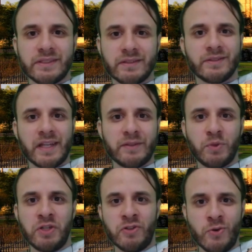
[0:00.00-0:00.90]
that
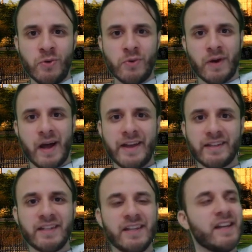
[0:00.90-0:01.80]
we knew, right,
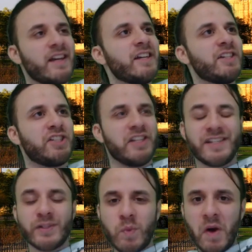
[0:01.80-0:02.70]
she
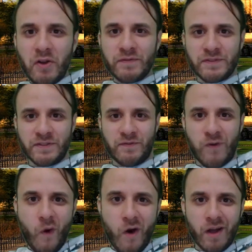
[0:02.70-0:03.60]
is one of the
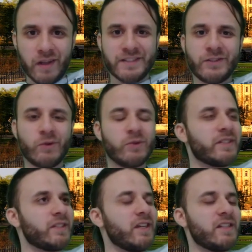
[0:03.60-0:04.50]
four. So
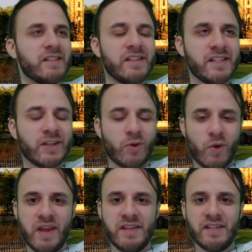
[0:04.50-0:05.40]
this is
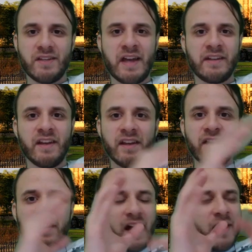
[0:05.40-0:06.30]
crazy, and
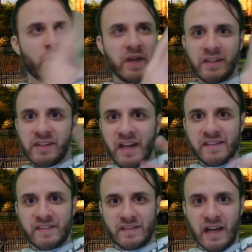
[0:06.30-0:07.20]
I
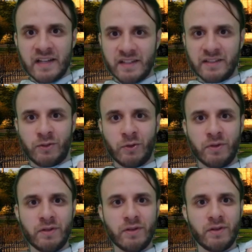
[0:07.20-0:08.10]
recognize the other
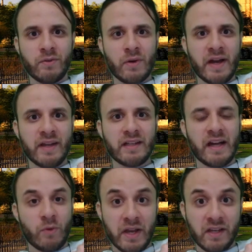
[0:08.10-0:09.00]
two, right? I
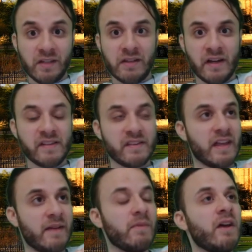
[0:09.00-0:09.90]
recognize
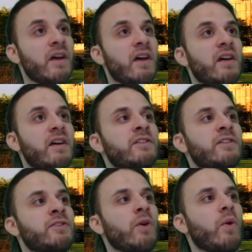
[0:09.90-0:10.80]
them.
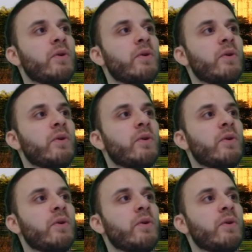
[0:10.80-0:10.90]
So